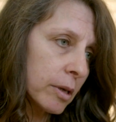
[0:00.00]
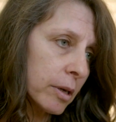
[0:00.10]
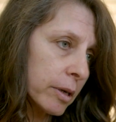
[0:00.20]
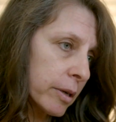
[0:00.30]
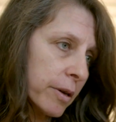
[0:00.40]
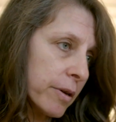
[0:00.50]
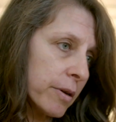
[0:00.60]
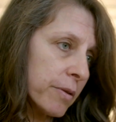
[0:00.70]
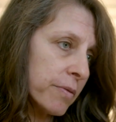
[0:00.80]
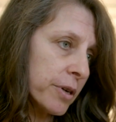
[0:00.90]
like
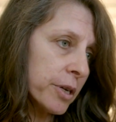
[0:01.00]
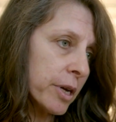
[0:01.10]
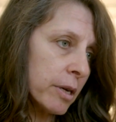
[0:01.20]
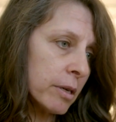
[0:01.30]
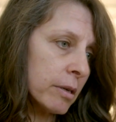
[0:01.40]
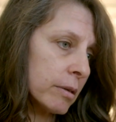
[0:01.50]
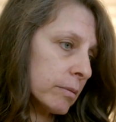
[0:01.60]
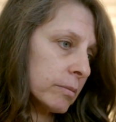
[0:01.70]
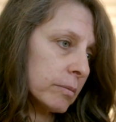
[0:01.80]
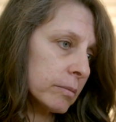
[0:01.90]
every day
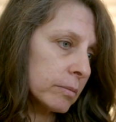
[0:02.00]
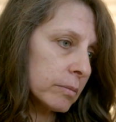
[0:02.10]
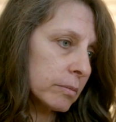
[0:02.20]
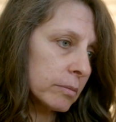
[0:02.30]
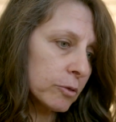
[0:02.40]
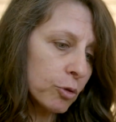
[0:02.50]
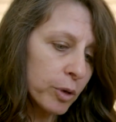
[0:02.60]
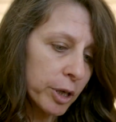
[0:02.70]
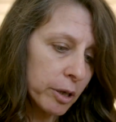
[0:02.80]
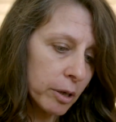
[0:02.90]

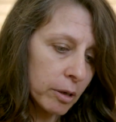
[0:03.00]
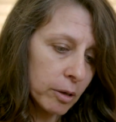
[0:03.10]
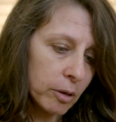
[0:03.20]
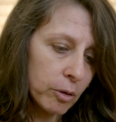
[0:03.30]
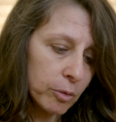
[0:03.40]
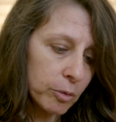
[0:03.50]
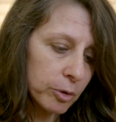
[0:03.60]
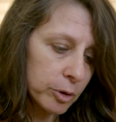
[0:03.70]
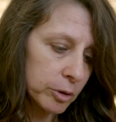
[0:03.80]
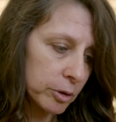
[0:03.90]
we hear
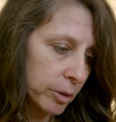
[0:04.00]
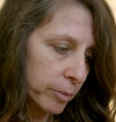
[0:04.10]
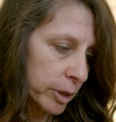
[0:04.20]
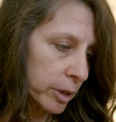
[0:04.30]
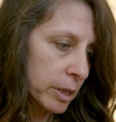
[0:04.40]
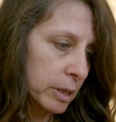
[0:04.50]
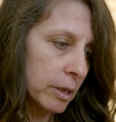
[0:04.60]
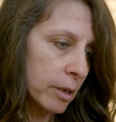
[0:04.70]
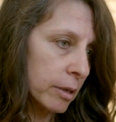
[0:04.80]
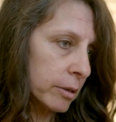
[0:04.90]
somebody is
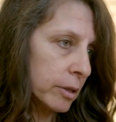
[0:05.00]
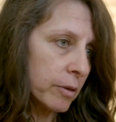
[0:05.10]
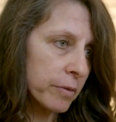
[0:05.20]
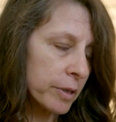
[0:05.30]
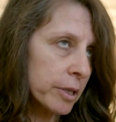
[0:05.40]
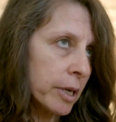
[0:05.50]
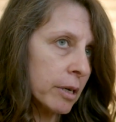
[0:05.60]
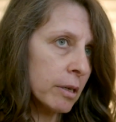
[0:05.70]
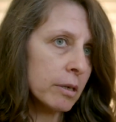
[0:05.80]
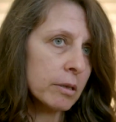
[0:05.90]
killed every day.